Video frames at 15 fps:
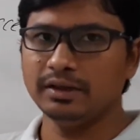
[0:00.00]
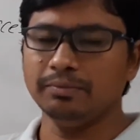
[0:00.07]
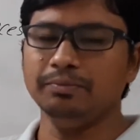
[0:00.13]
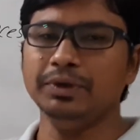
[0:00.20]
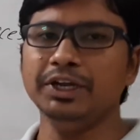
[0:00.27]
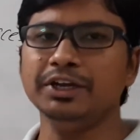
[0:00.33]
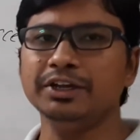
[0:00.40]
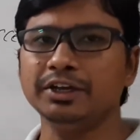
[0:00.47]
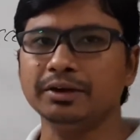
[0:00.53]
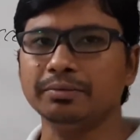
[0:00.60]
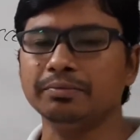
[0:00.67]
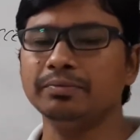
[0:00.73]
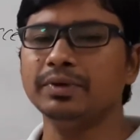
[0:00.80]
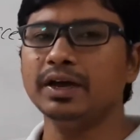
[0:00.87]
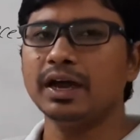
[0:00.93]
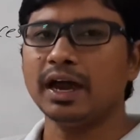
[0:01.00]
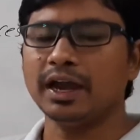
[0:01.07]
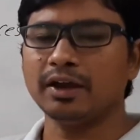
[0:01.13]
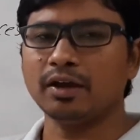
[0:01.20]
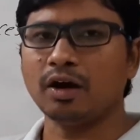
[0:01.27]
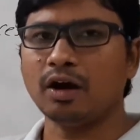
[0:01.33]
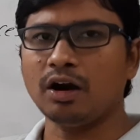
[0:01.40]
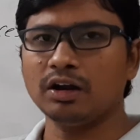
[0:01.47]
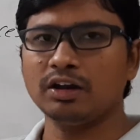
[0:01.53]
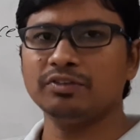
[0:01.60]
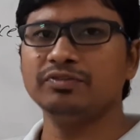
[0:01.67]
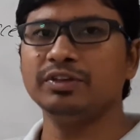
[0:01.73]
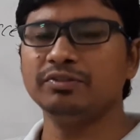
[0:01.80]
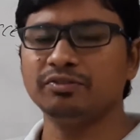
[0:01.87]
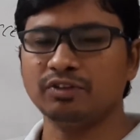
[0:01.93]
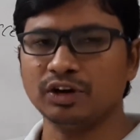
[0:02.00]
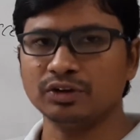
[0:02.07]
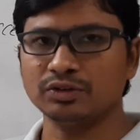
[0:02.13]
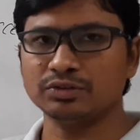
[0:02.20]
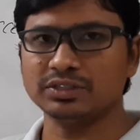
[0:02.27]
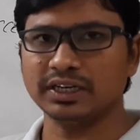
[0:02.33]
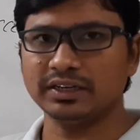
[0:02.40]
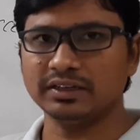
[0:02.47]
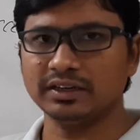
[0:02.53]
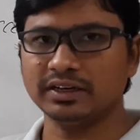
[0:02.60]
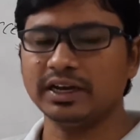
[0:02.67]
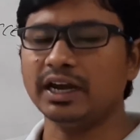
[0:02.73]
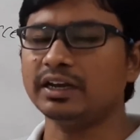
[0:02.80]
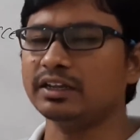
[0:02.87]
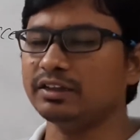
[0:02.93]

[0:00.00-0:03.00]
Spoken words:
medium and all of them want to send the data.